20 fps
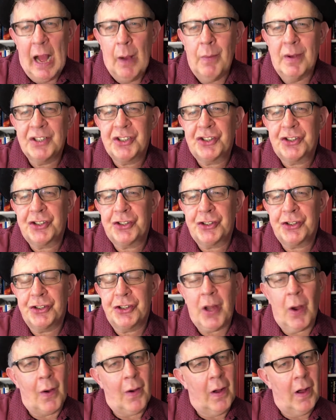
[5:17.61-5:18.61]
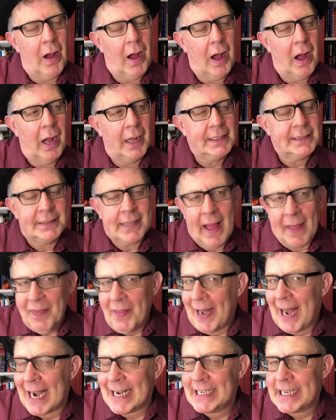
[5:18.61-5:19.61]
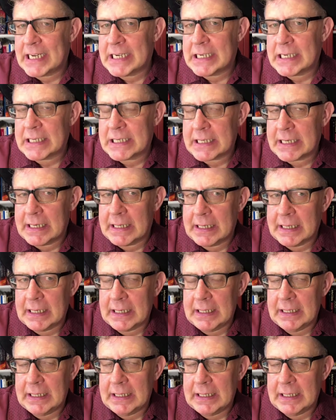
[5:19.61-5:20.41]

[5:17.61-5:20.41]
It's not that I didn't